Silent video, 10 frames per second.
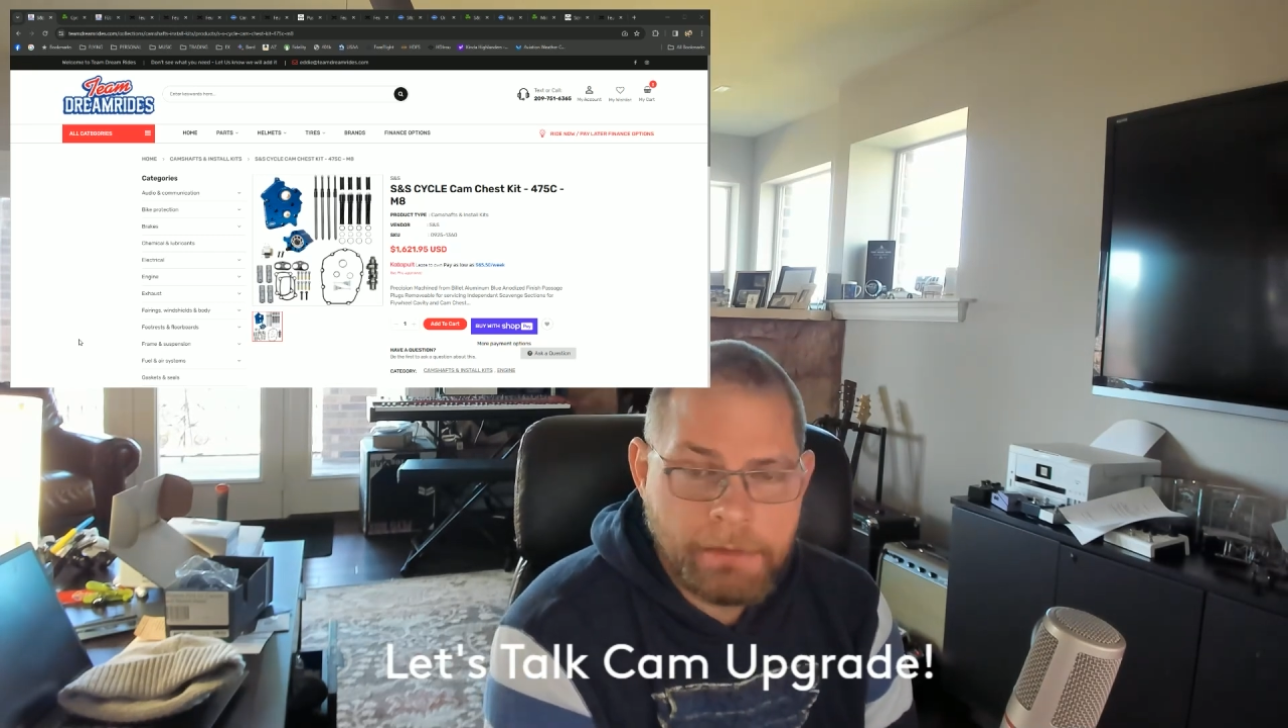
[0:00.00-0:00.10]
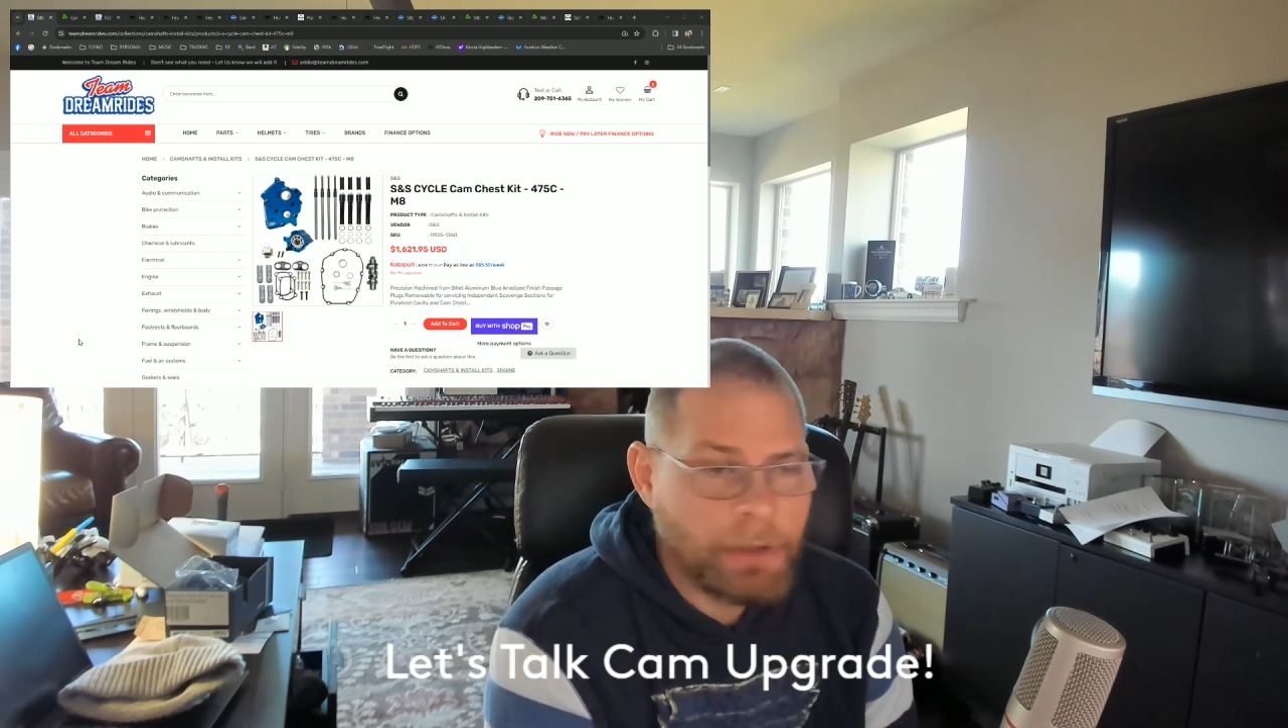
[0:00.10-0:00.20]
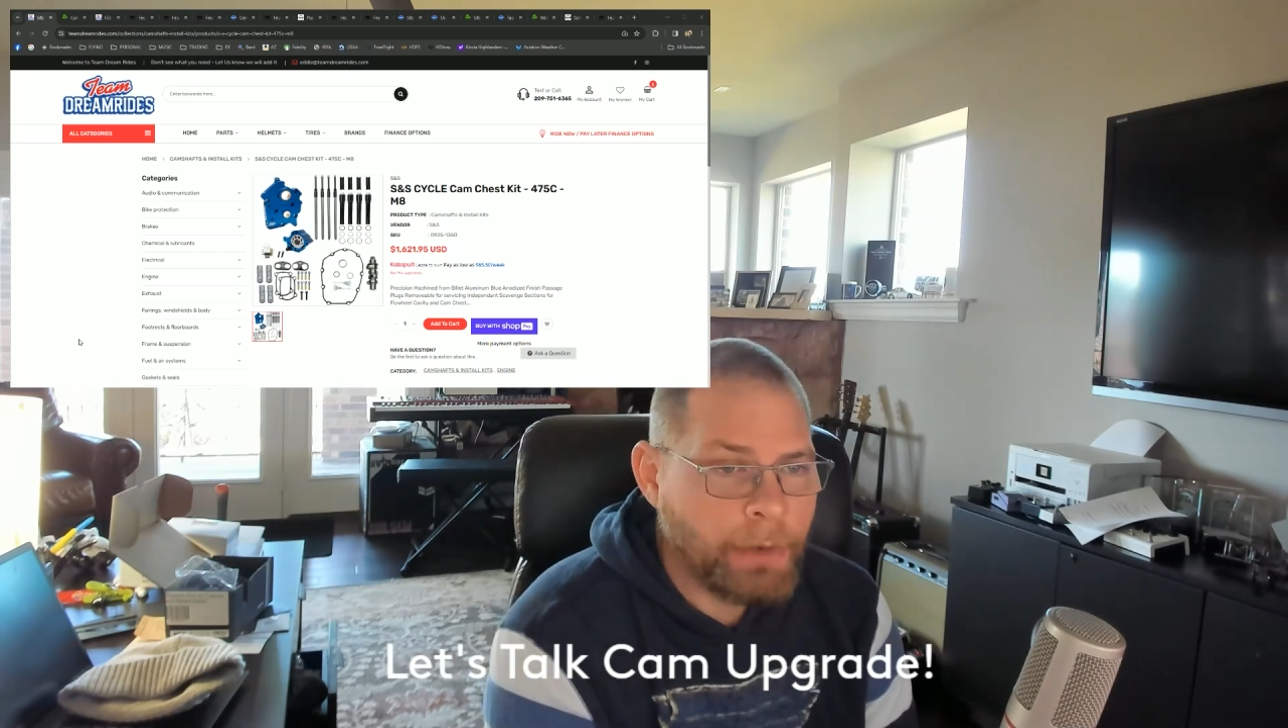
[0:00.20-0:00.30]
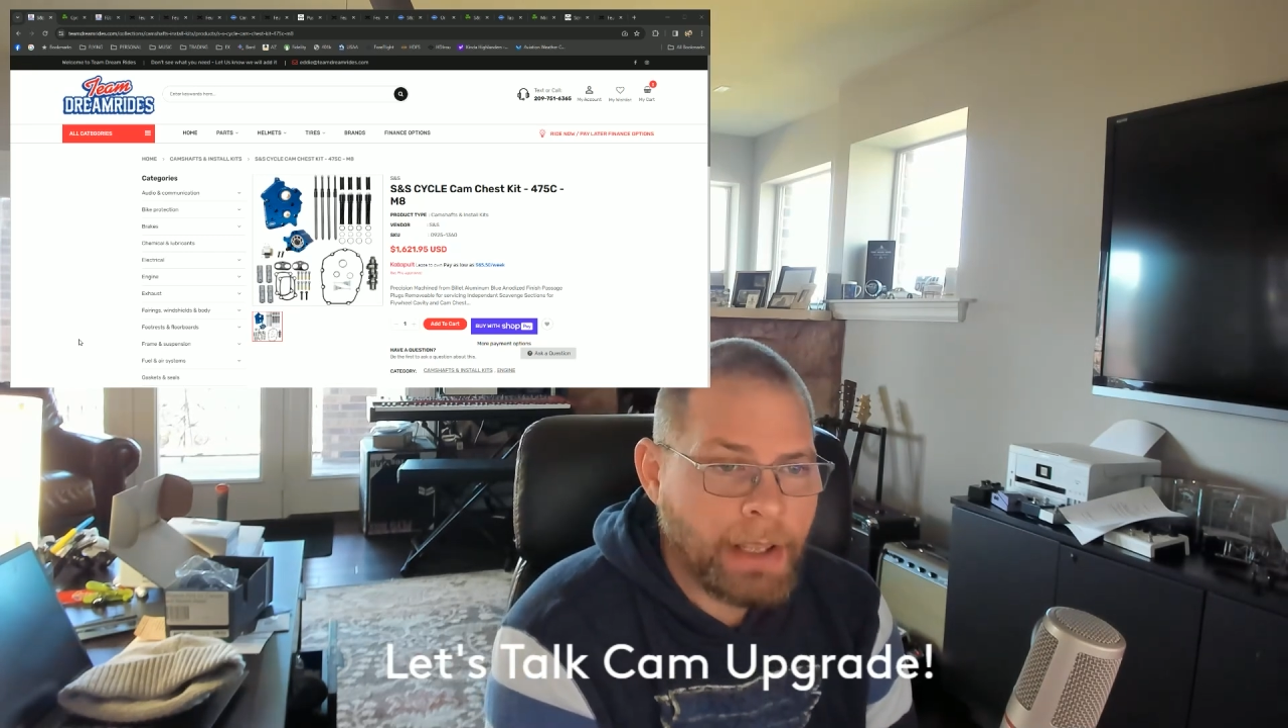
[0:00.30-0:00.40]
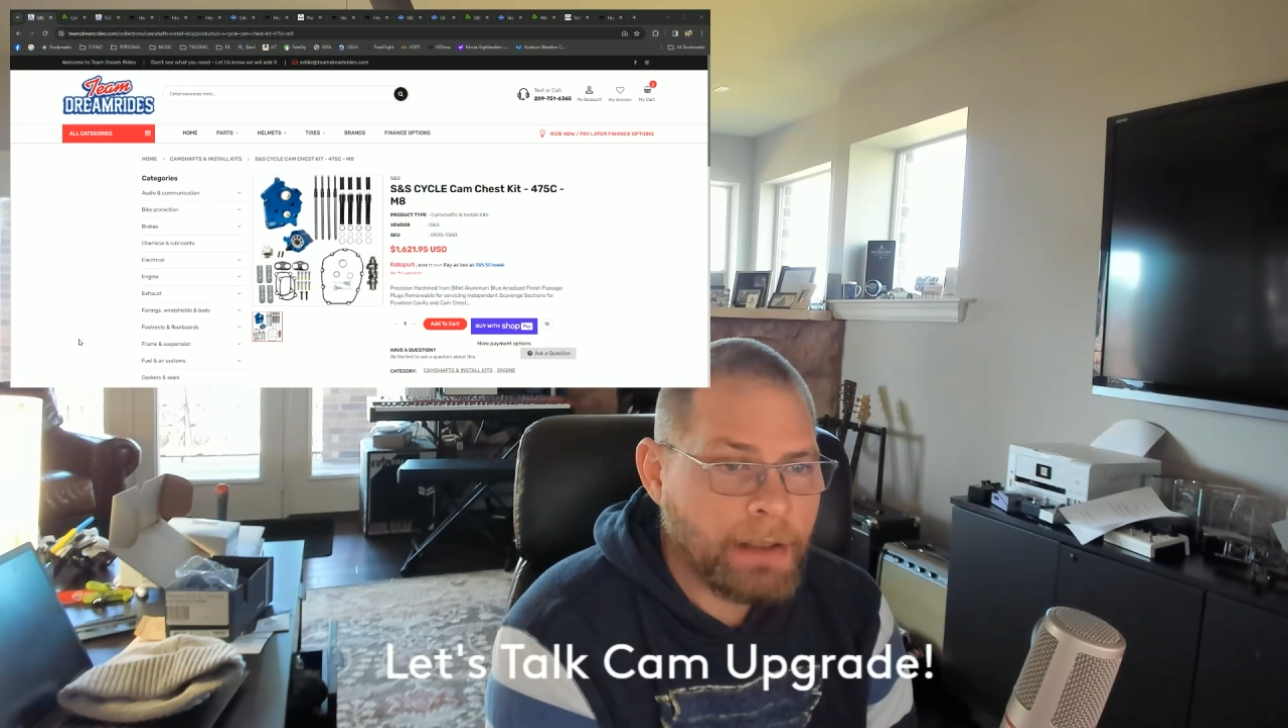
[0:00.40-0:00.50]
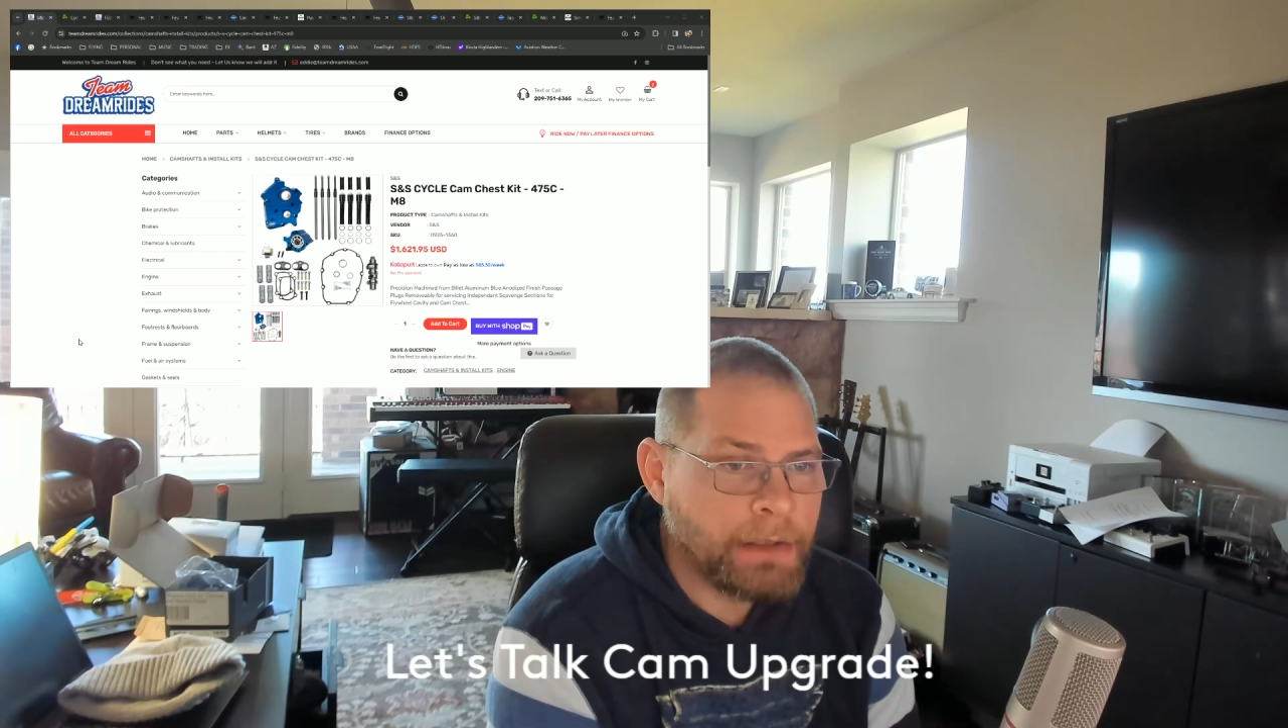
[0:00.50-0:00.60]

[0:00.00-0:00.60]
don't have,